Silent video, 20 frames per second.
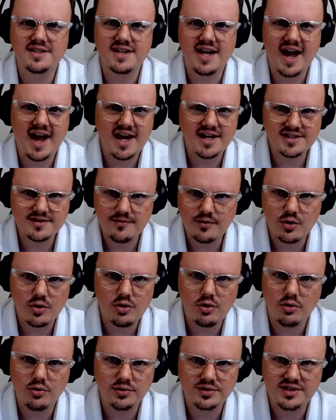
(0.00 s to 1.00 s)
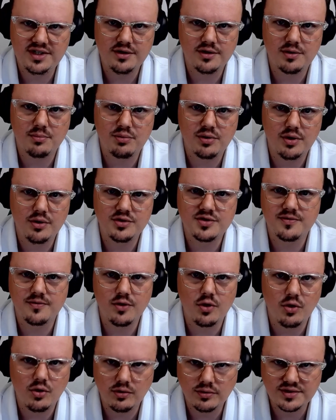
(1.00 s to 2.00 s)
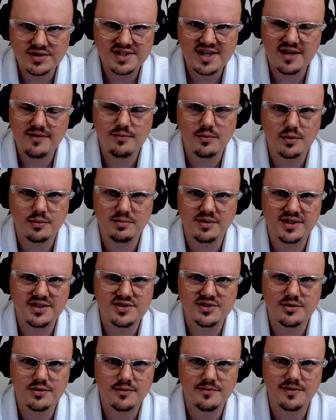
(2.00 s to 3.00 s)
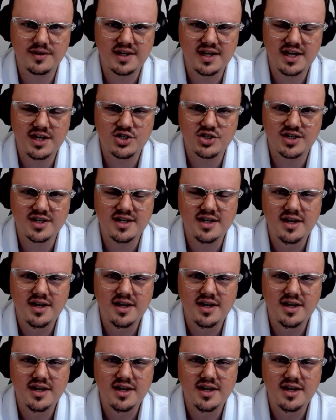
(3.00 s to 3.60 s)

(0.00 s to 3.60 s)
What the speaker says: ask for our whole tiered approach for the whole safe workplace certification.